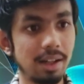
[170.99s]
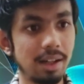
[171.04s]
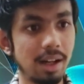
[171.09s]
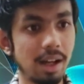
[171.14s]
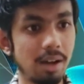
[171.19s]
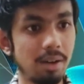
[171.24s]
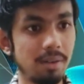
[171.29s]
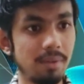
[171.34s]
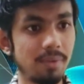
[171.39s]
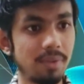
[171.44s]

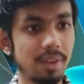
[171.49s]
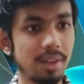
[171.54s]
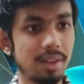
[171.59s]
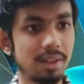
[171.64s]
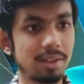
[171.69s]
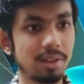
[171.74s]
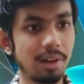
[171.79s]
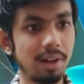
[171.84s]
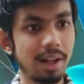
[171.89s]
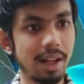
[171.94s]
Now,
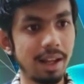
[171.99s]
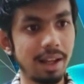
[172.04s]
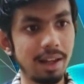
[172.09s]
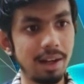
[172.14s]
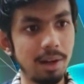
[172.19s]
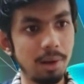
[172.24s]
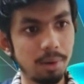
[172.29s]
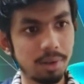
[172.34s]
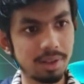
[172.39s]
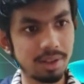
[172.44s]
solid
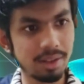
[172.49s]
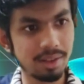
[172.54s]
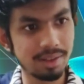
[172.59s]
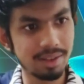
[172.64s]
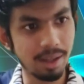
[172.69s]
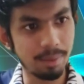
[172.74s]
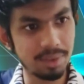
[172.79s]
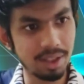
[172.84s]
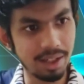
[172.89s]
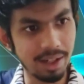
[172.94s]
angle looks
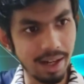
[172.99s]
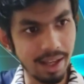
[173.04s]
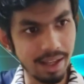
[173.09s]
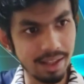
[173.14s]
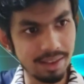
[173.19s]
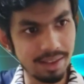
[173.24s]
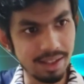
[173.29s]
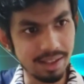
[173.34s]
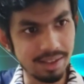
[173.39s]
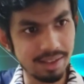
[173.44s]
something
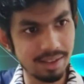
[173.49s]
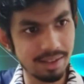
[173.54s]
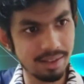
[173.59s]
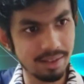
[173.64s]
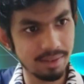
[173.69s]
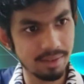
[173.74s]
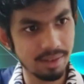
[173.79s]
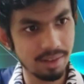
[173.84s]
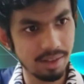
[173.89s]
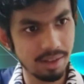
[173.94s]
like
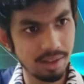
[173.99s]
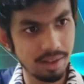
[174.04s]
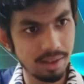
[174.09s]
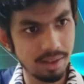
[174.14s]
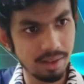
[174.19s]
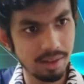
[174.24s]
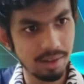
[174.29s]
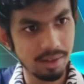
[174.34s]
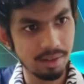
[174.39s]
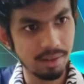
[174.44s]
this,
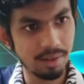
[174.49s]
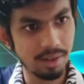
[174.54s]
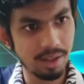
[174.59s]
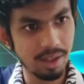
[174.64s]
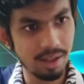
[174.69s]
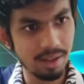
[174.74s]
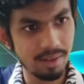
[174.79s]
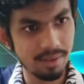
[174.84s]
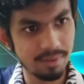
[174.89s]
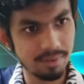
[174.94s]

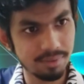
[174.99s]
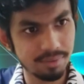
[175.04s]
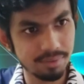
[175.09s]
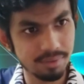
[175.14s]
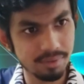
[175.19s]
okay?